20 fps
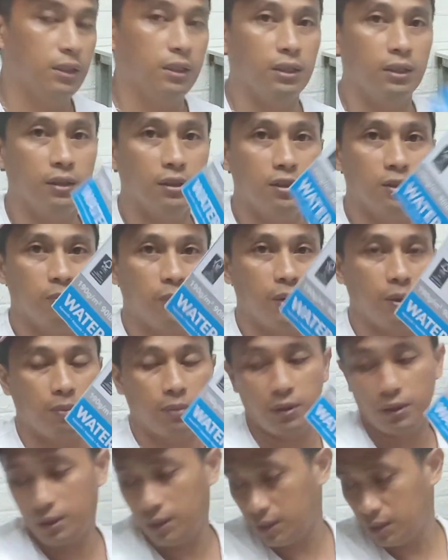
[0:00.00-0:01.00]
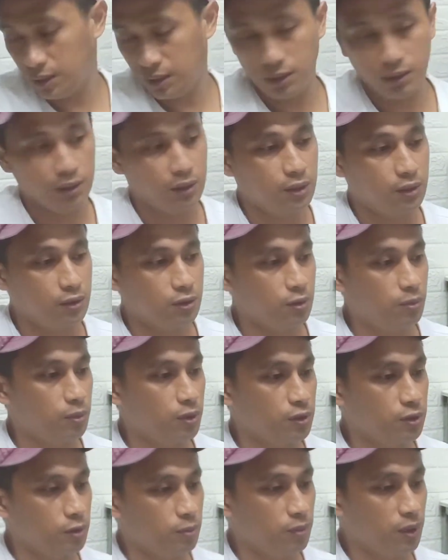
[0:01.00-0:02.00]
in this paper. So
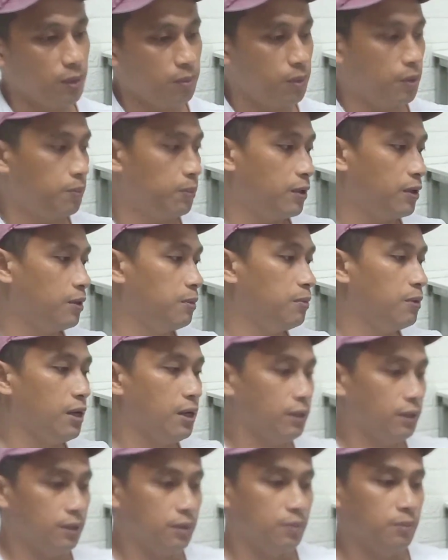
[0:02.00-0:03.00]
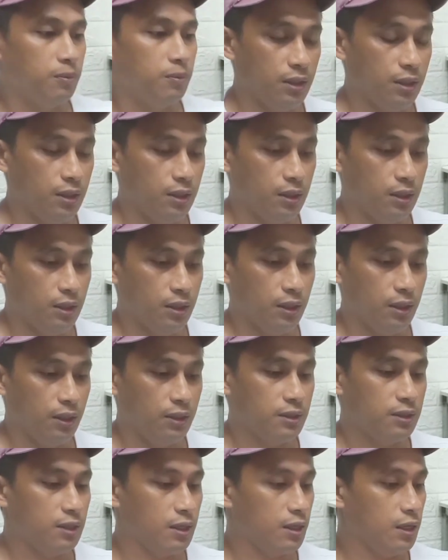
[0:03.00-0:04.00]
most of my paper brand
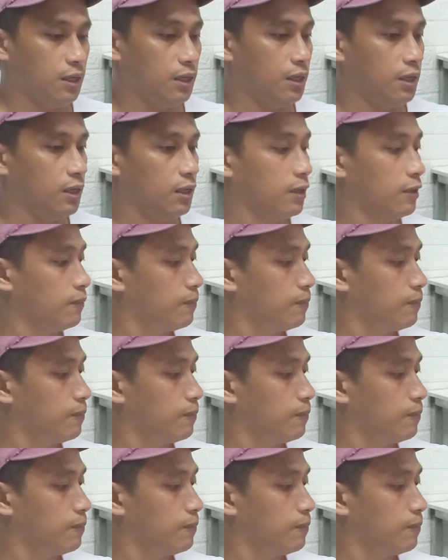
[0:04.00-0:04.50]
is $1